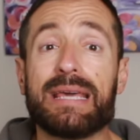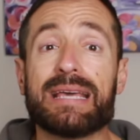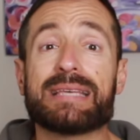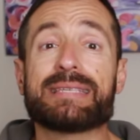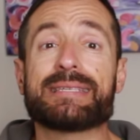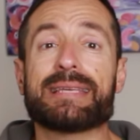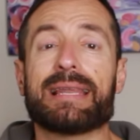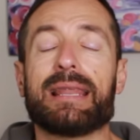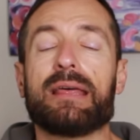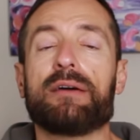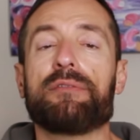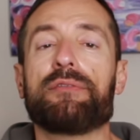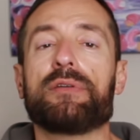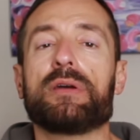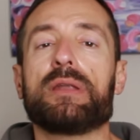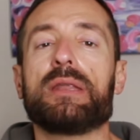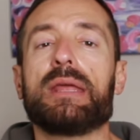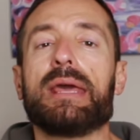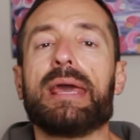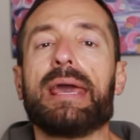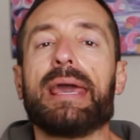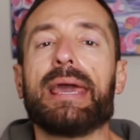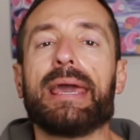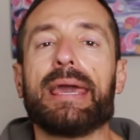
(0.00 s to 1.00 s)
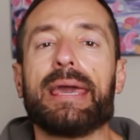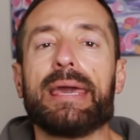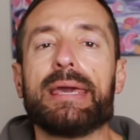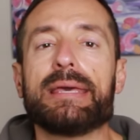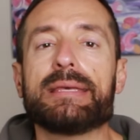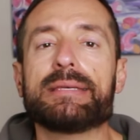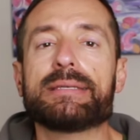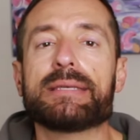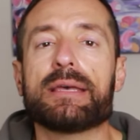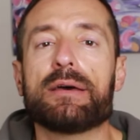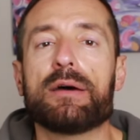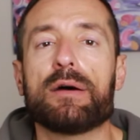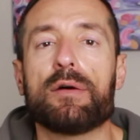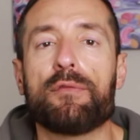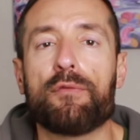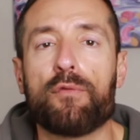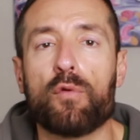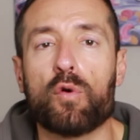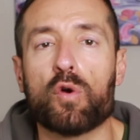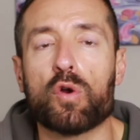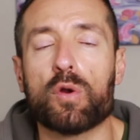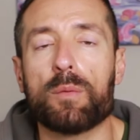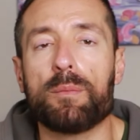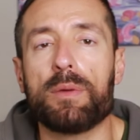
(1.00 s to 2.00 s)
DS-11 is
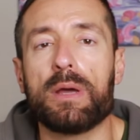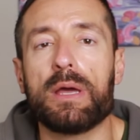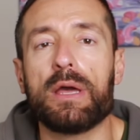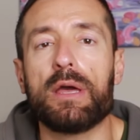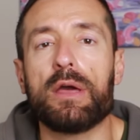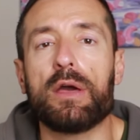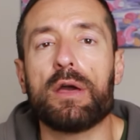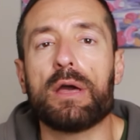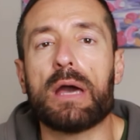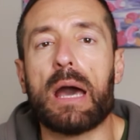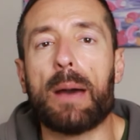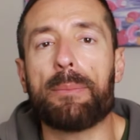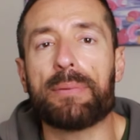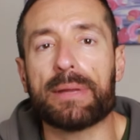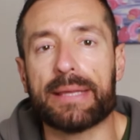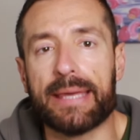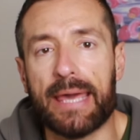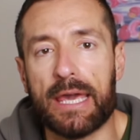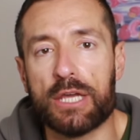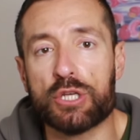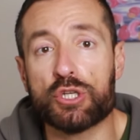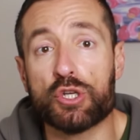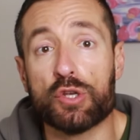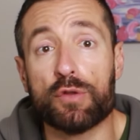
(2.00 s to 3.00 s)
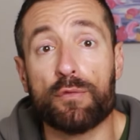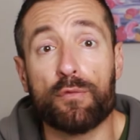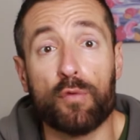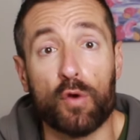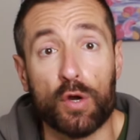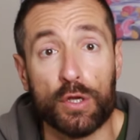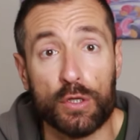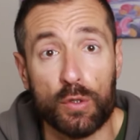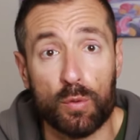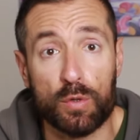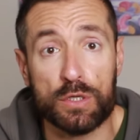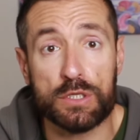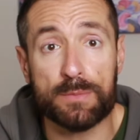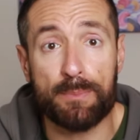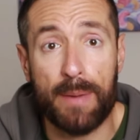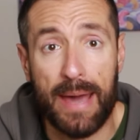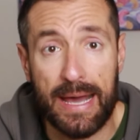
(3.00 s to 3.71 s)
form application for a US